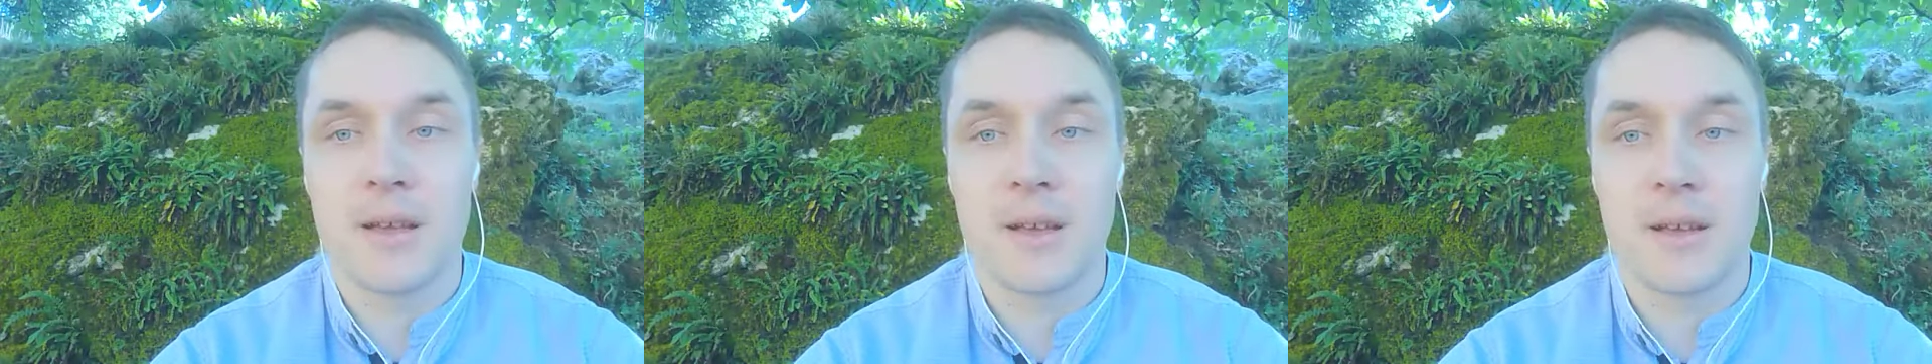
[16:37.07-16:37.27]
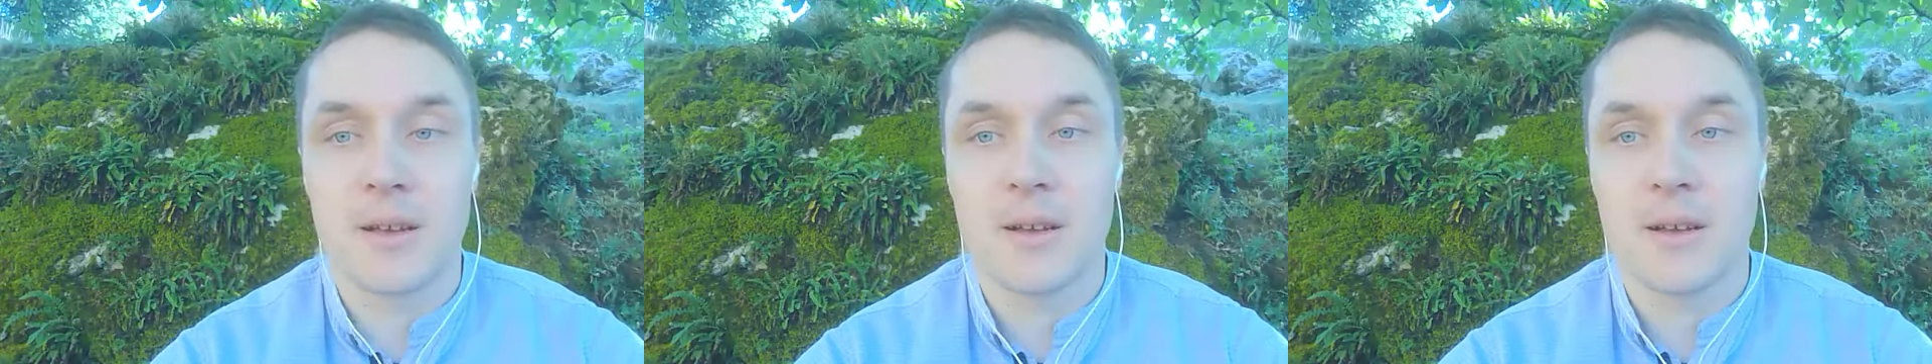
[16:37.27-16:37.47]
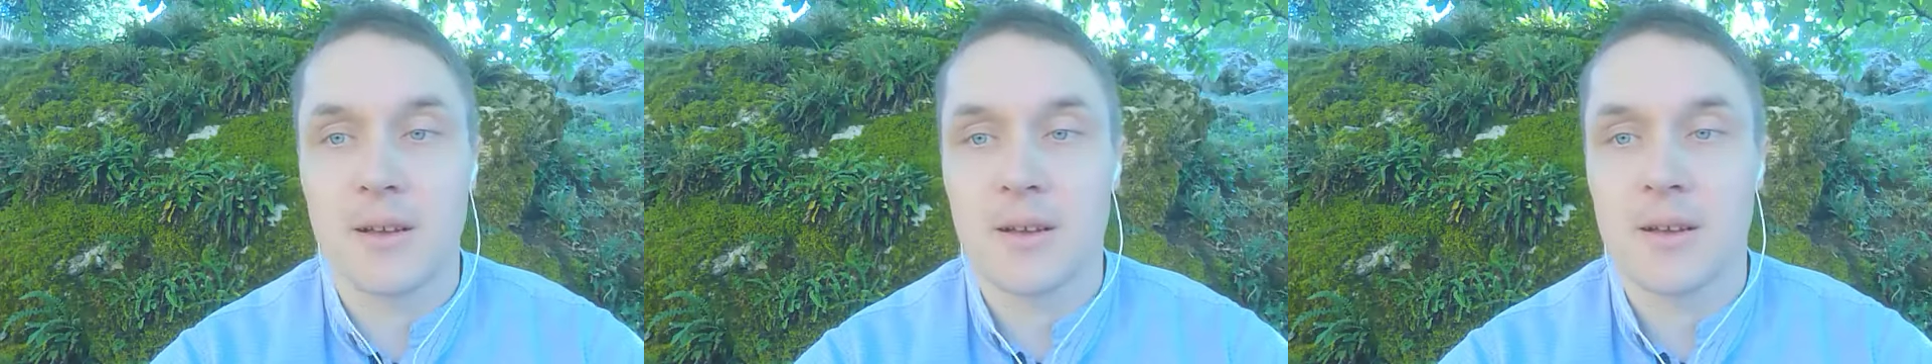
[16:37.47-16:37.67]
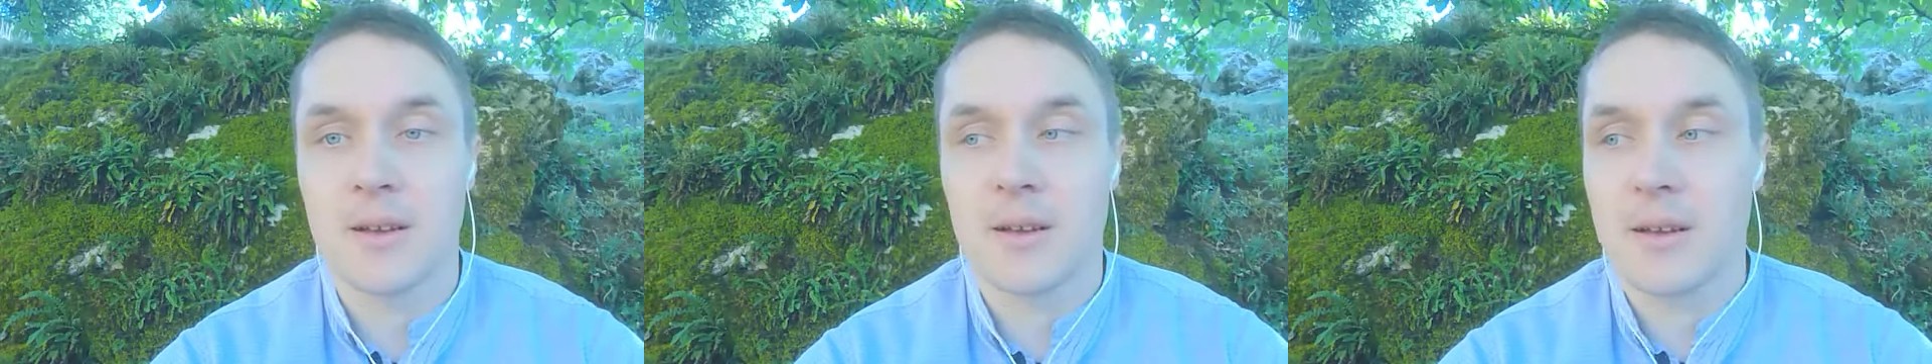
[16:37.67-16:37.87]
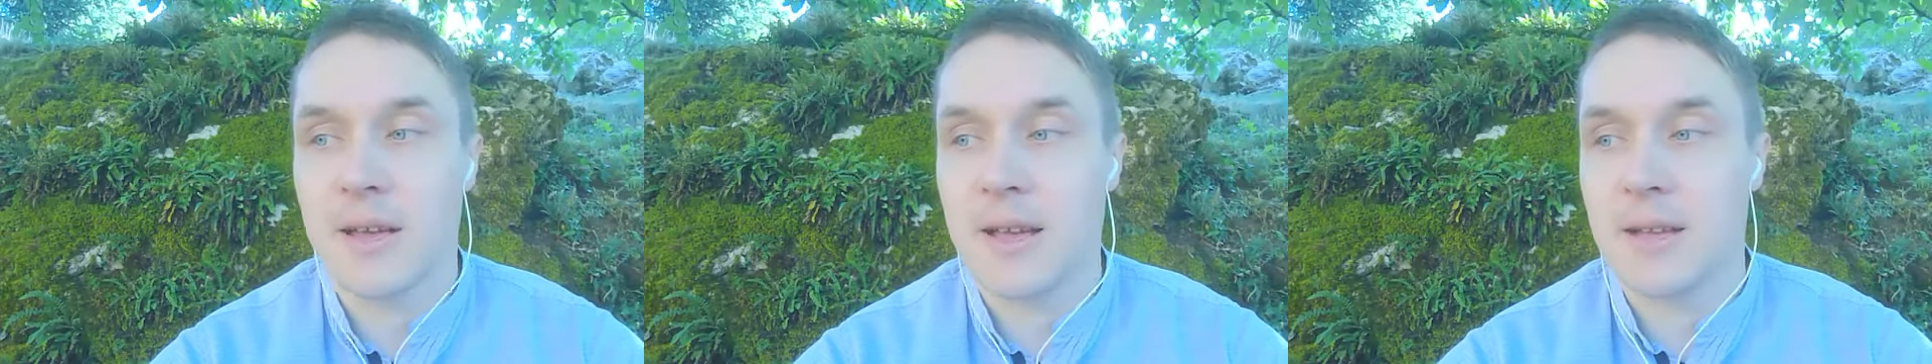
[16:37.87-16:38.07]

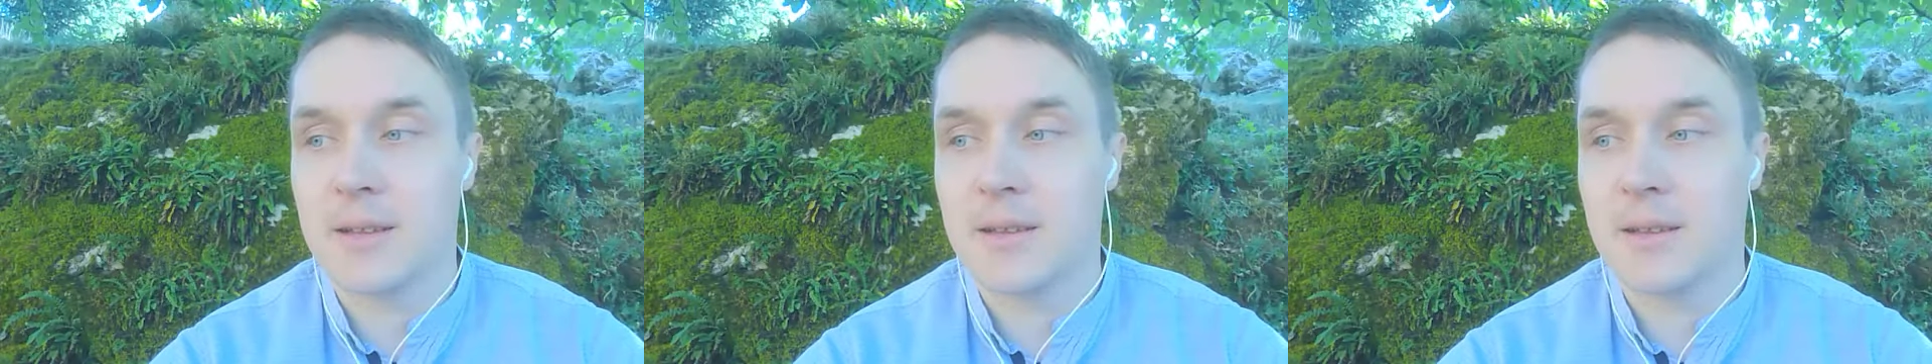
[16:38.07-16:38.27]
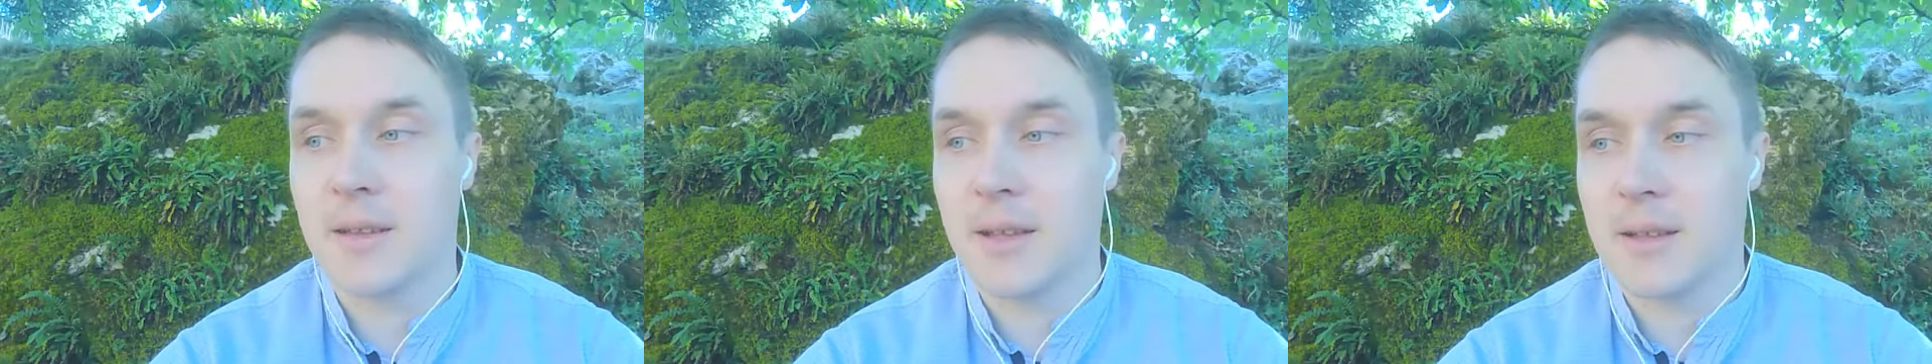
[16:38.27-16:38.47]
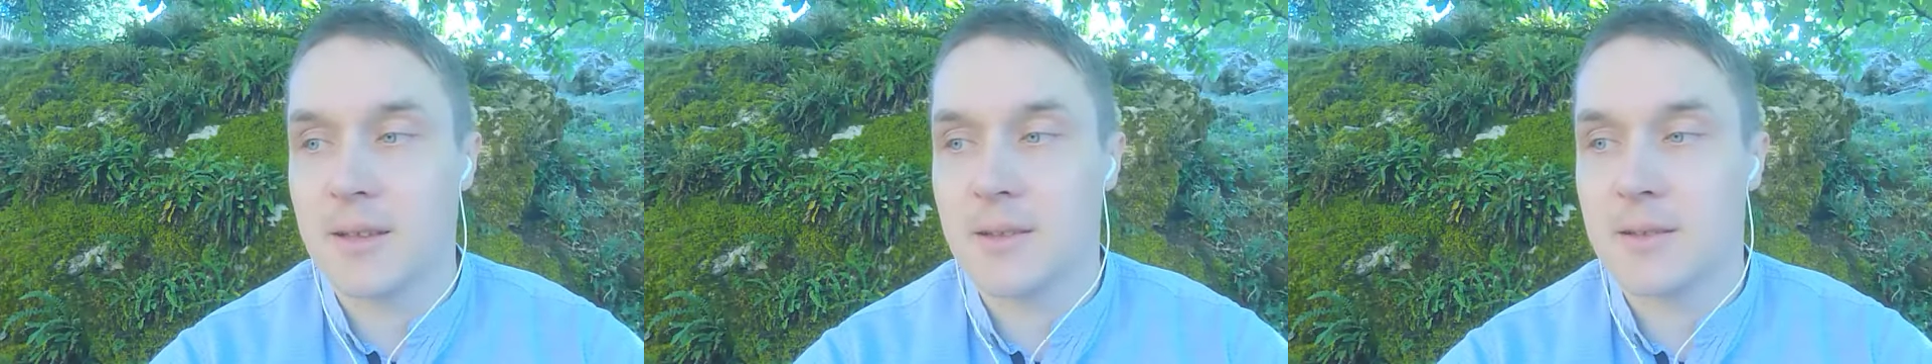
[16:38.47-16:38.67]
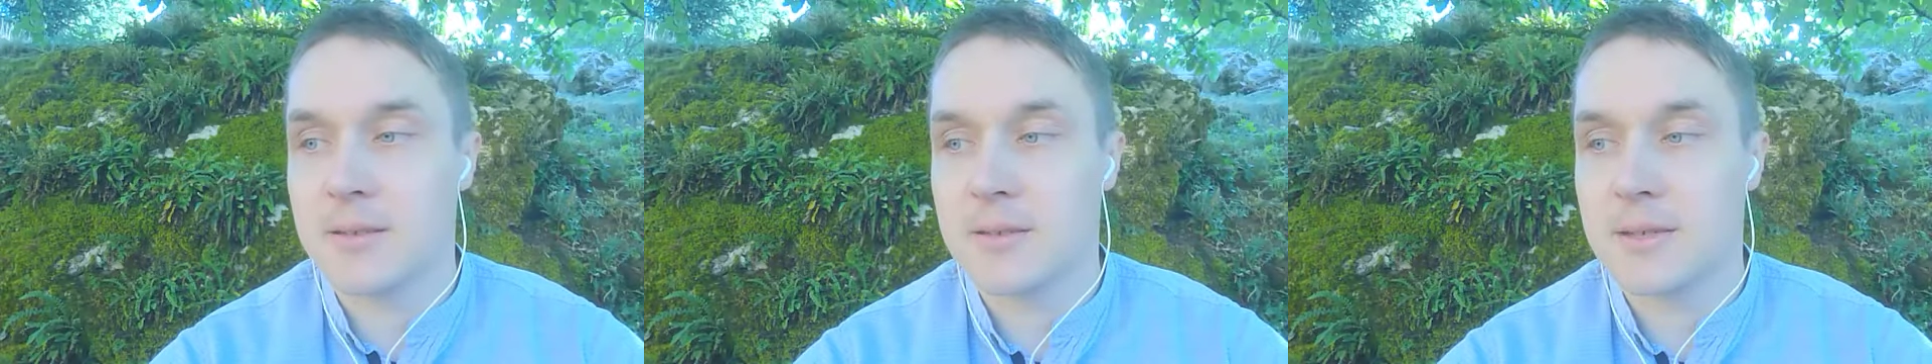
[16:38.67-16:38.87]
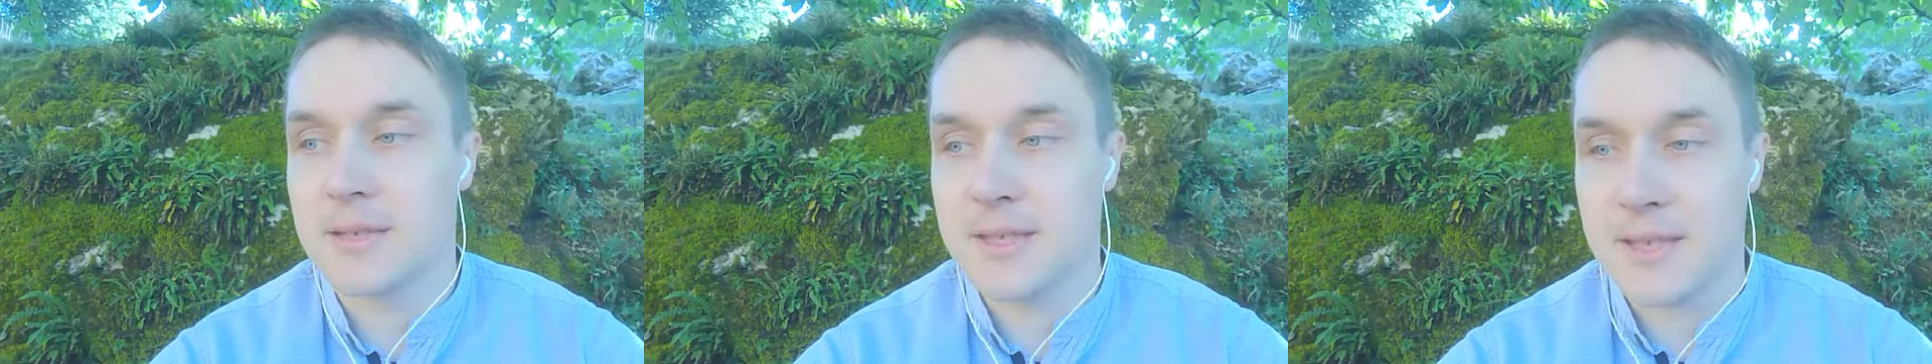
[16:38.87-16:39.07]
and
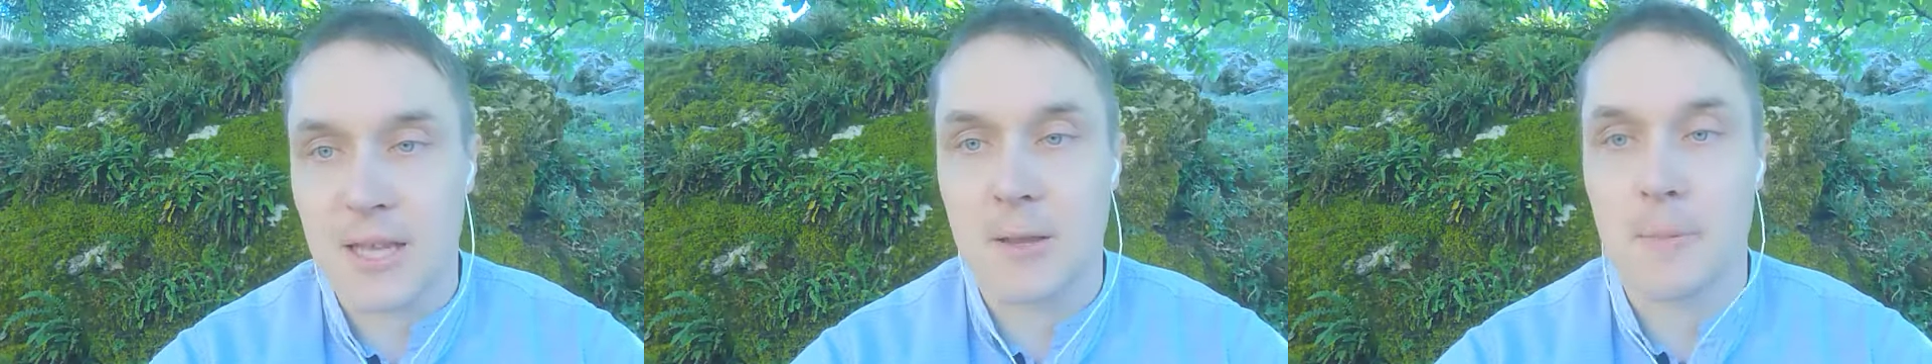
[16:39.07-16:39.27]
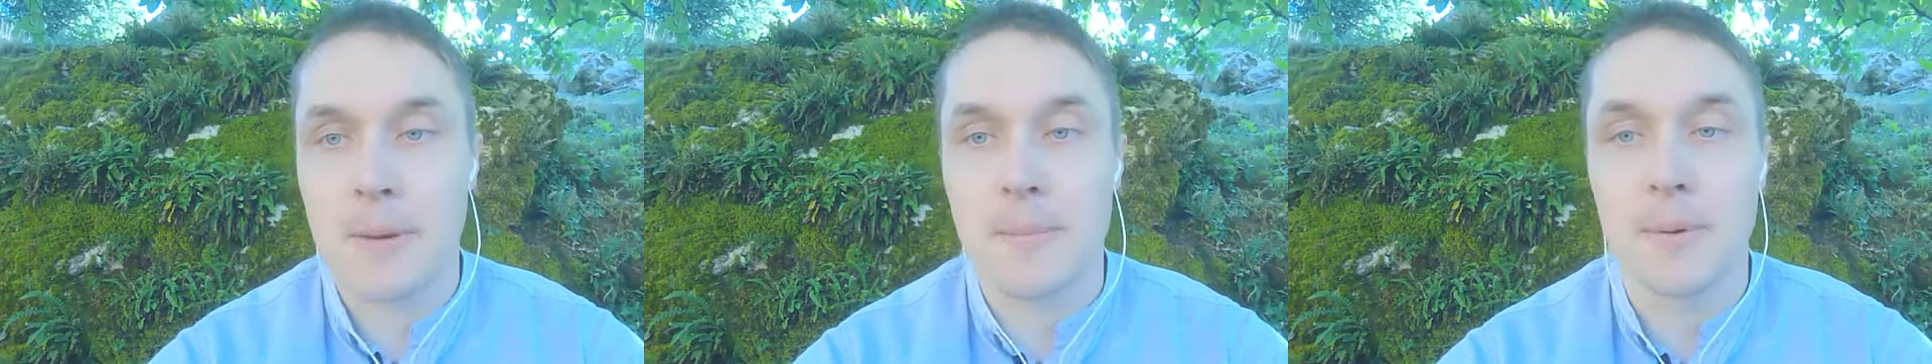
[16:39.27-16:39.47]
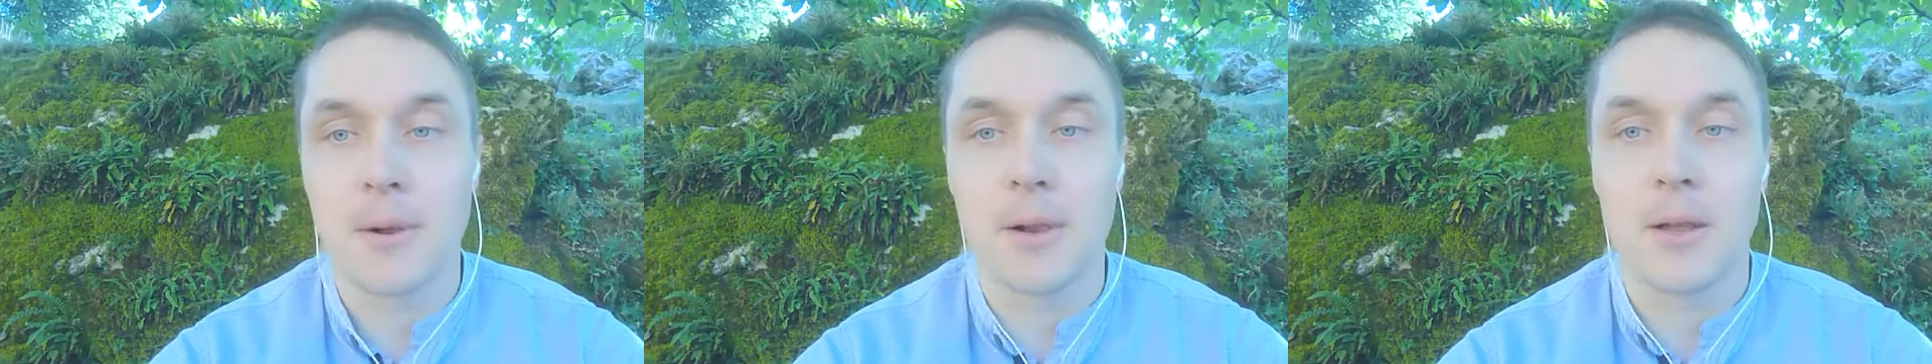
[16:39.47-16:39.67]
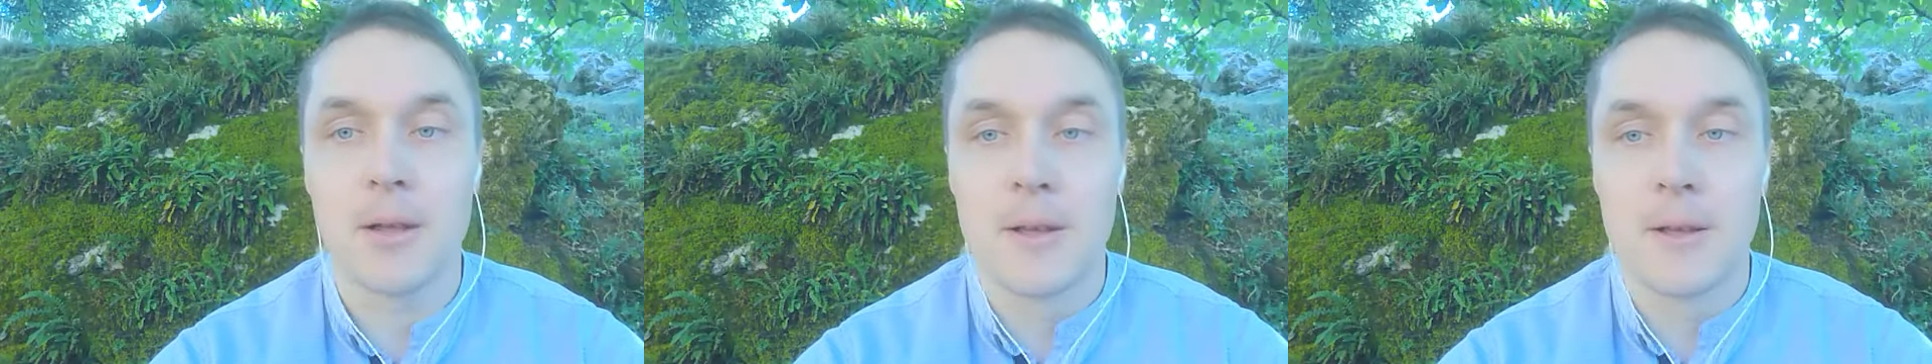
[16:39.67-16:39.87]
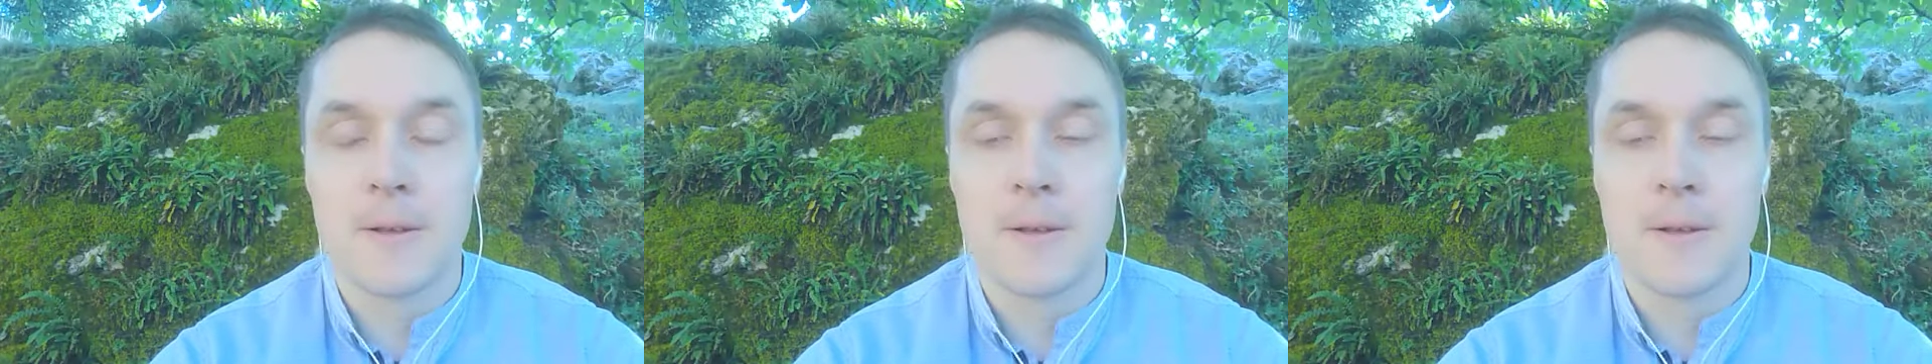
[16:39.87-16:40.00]
set people,